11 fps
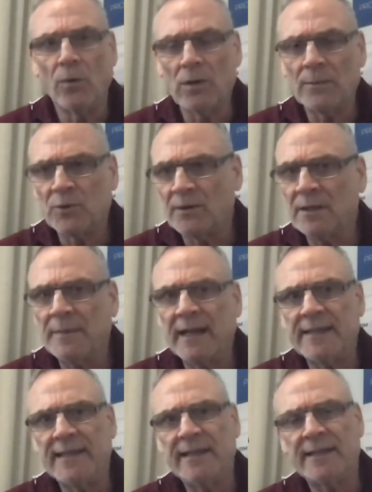all I'm talking
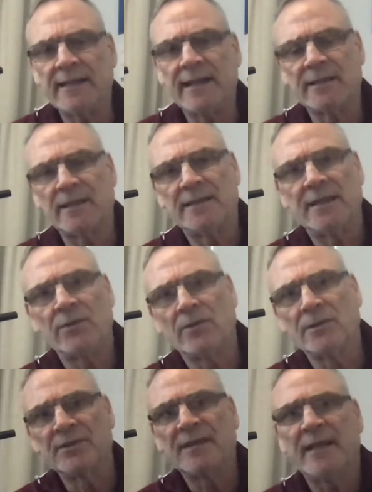about here are the doTERRA
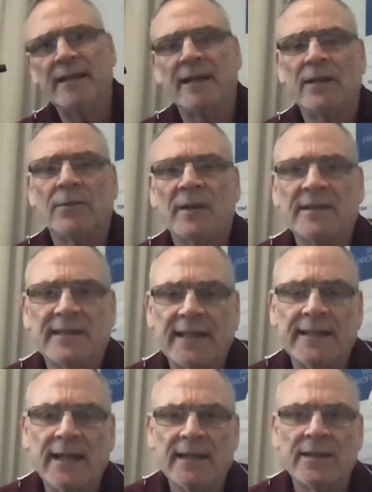oils. They're the only ones
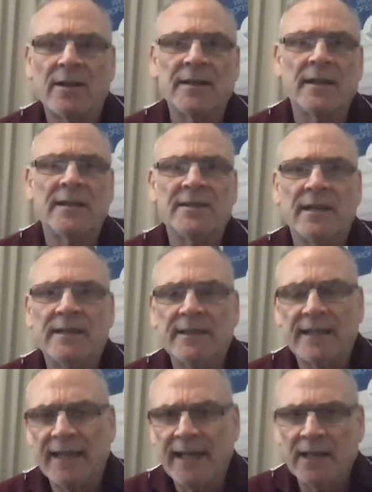that, that I know. There's
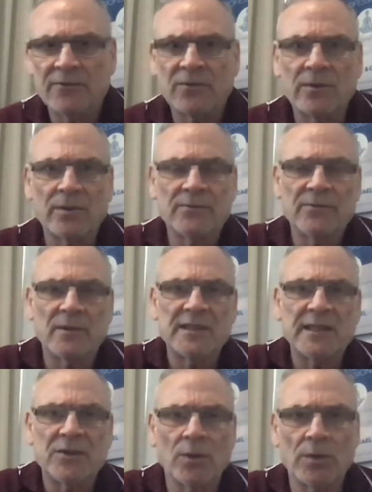only a handful of
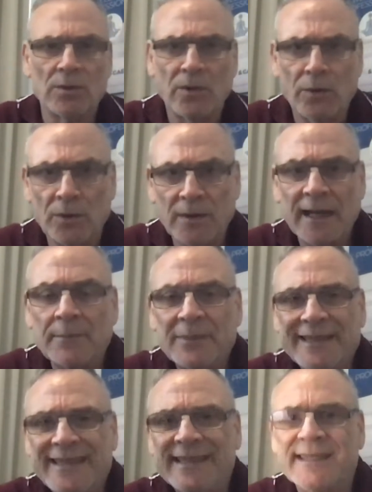essential oil, oil
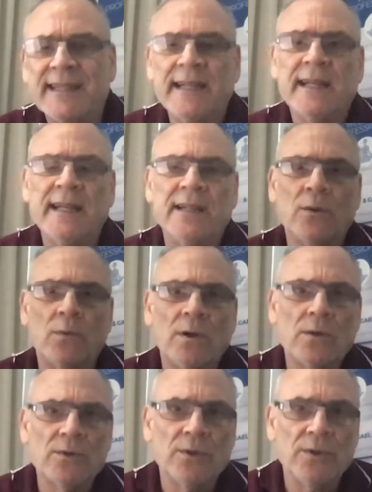companies in the
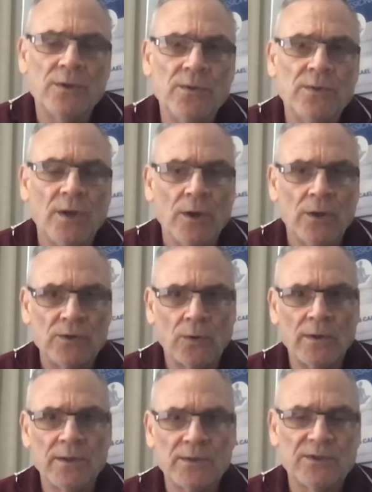world who whose
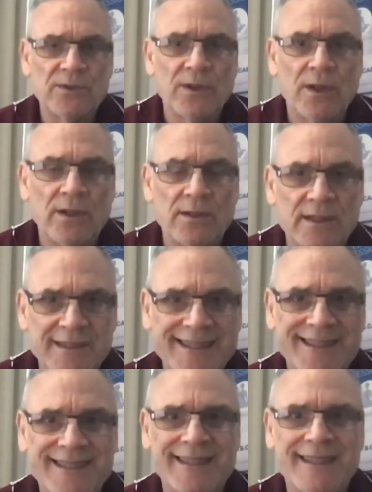oils
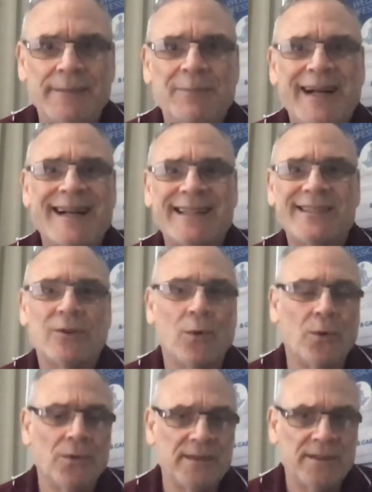consistently pass
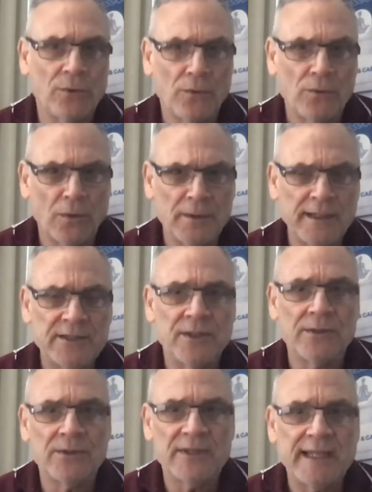all the, all, all the
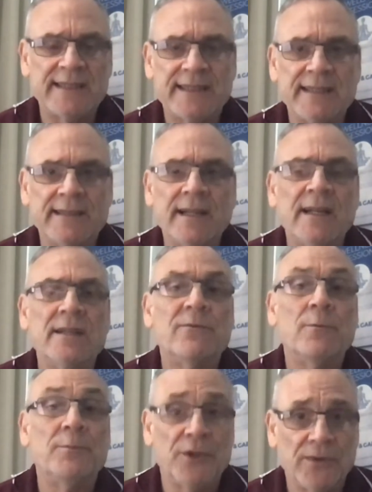external testing
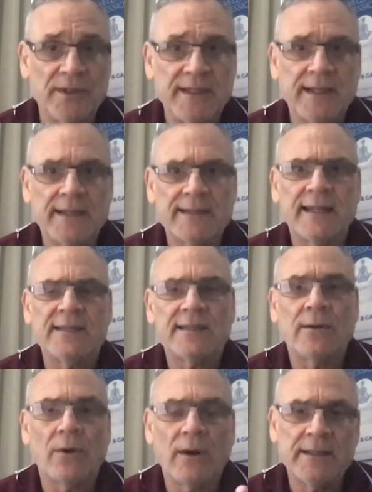for purity. Okay,
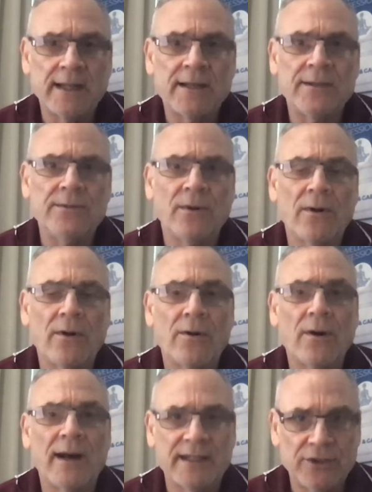so I know
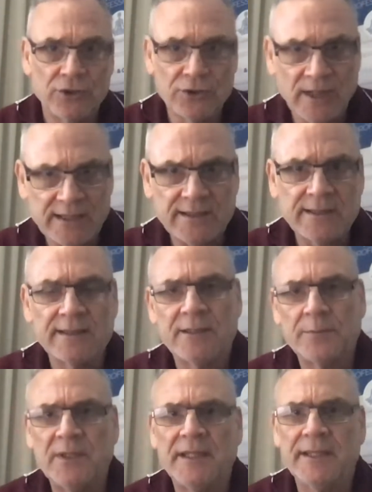I can trust
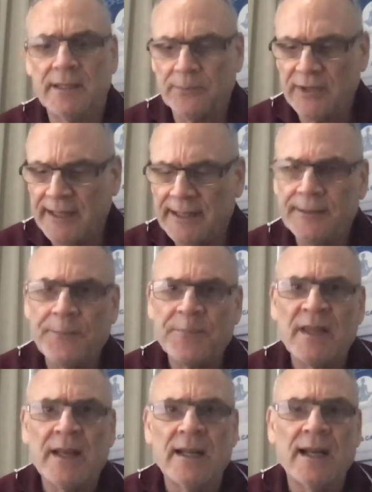this particular brand.
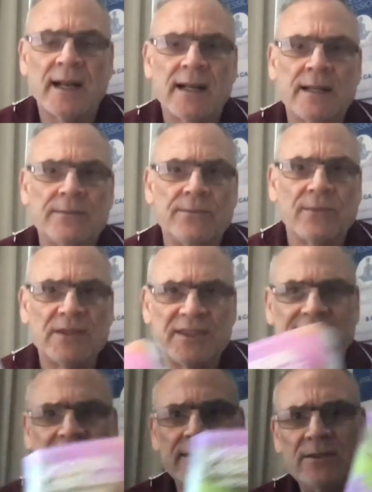Um,
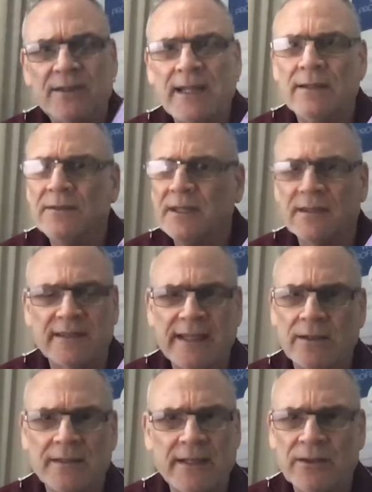once again, don't just
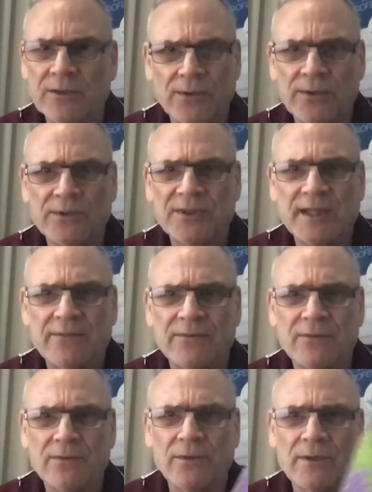get on there and Google stuff.
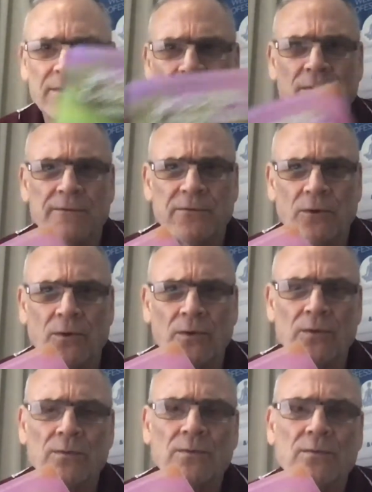Look, look
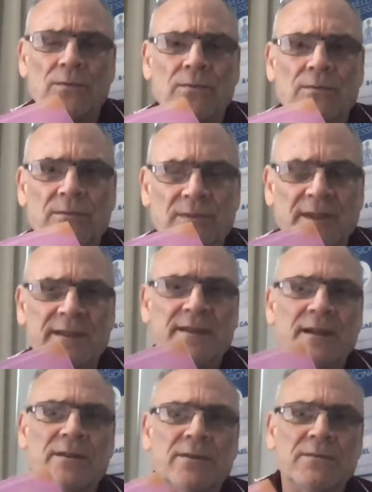for the, you
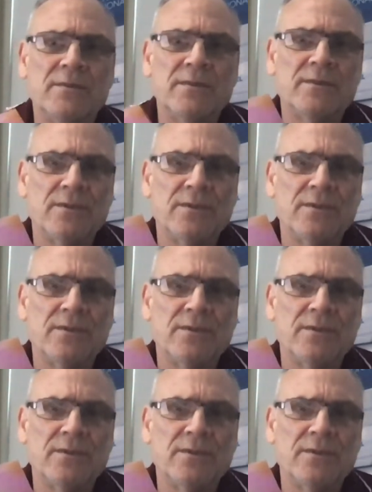know, the,